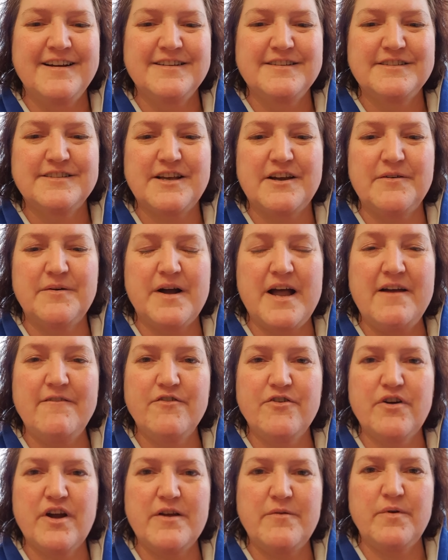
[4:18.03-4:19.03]
So have
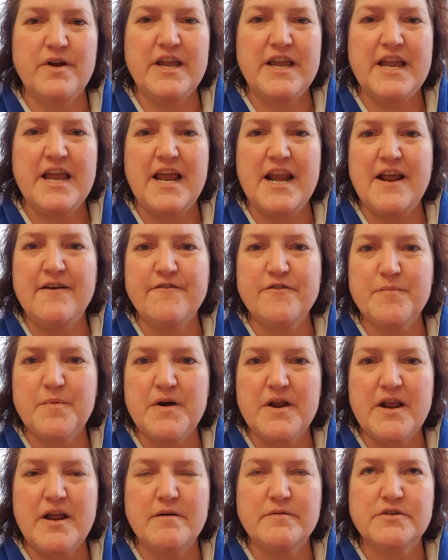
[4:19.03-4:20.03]
a great weekend,
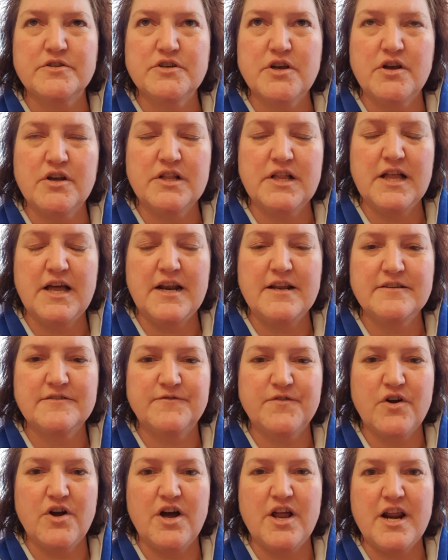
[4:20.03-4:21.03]
everybody. I'm so glad it's
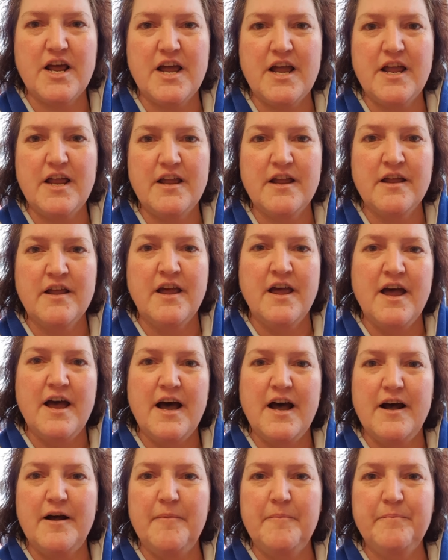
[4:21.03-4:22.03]
Friday.
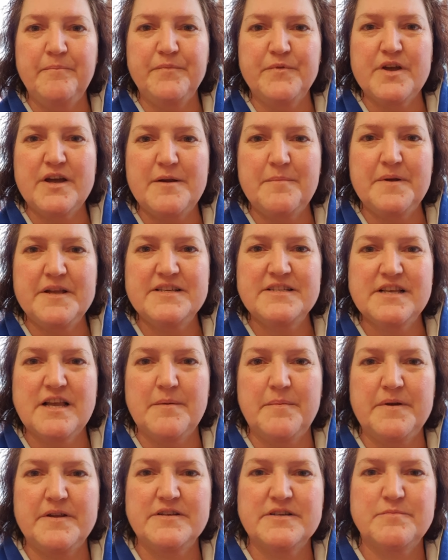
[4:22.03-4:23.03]
Get a big
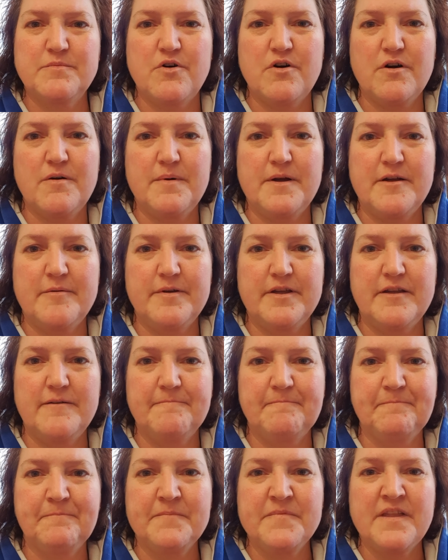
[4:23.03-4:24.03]
sleep in tomorrow,
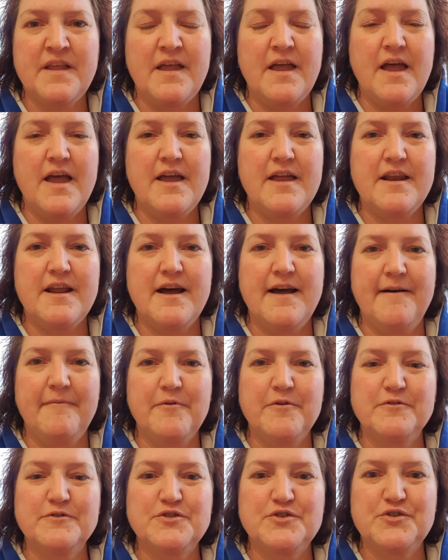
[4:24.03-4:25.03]
maybe. And
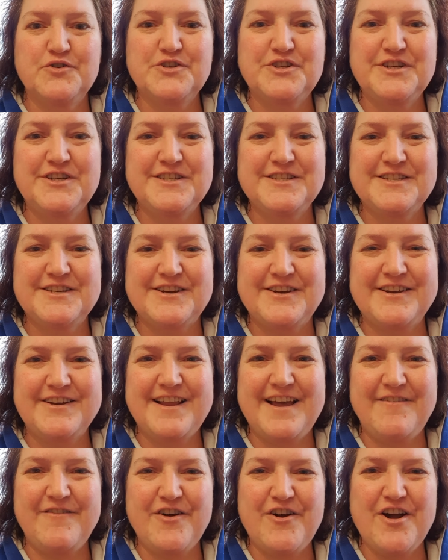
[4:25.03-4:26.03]
we'll talk to you soon.
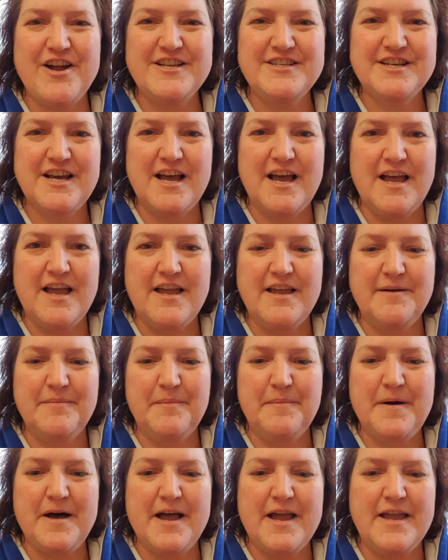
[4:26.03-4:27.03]
Have a great day.
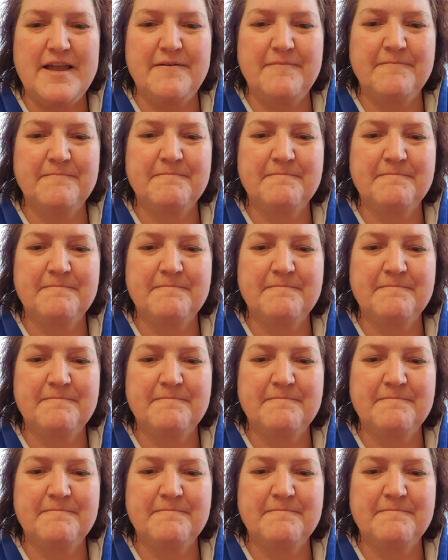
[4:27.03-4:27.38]
Bye.